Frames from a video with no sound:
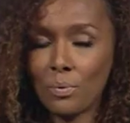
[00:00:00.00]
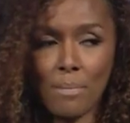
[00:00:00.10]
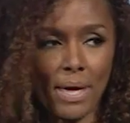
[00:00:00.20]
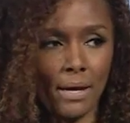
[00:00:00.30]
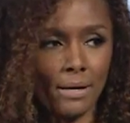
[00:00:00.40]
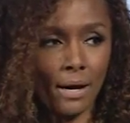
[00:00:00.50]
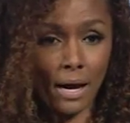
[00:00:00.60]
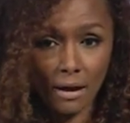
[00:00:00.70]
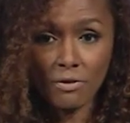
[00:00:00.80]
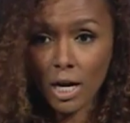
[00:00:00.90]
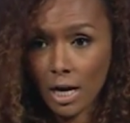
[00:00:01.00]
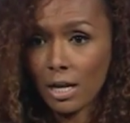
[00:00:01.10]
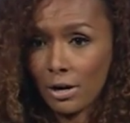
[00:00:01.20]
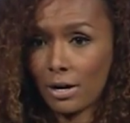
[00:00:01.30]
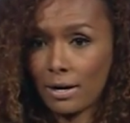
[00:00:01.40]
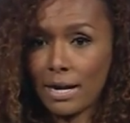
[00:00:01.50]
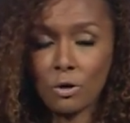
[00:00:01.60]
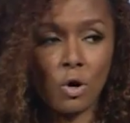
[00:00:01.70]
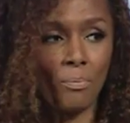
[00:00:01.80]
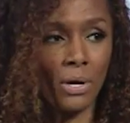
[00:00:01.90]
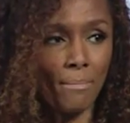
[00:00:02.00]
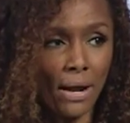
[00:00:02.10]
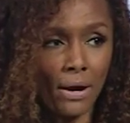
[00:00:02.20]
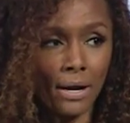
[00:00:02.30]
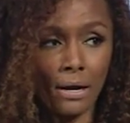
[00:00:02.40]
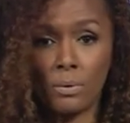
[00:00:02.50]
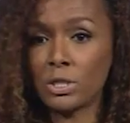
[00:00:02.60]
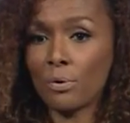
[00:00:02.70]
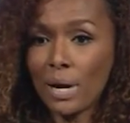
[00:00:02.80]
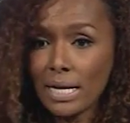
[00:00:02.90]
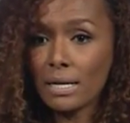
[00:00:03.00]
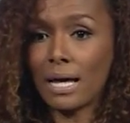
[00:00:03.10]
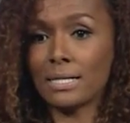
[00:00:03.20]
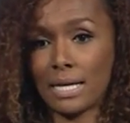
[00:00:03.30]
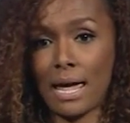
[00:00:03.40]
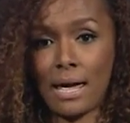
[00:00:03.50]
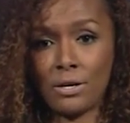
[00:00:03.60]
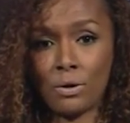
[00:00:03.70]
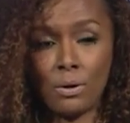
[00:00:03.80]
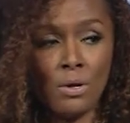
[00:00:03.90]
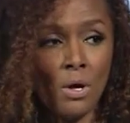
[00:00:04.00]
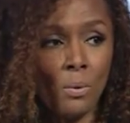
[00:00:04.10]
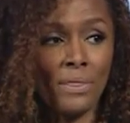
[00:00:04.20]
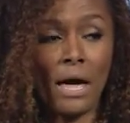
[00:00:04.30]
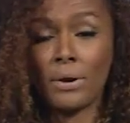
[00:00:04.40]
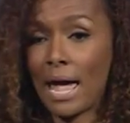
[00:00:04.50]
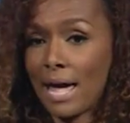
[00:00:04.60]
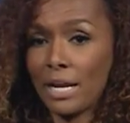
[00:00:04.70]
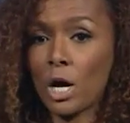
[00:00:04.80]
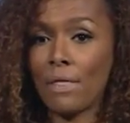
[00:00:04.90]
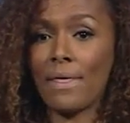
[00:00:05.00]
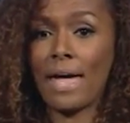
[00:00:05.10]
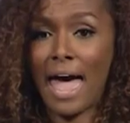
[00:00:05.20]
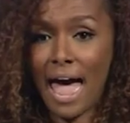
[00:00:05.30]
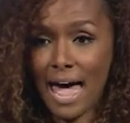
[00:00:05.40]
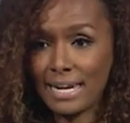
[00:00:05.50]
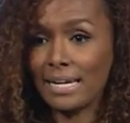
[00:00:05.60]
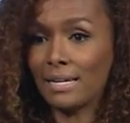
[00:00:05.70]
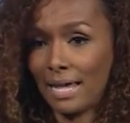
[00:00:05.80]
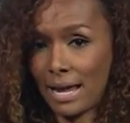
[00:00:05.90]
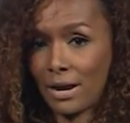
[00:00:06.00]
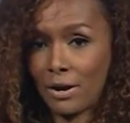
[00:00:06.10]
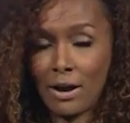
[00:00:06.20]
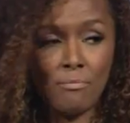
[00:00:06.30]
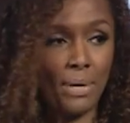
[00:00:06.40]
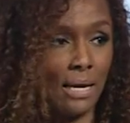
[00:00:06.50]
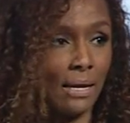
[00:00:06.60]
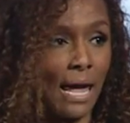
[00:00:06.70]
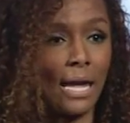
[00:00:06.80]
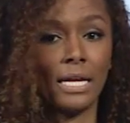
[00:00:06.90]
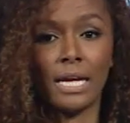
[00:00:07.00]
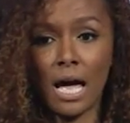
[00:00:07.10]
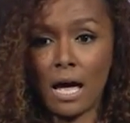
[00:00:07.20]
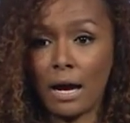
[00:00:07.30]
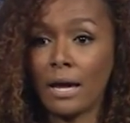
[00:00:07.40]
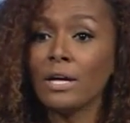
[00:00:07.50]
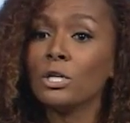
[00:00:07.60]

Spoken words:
woman of color in corporate America was already a lot to handle without adding on the added layer of being a young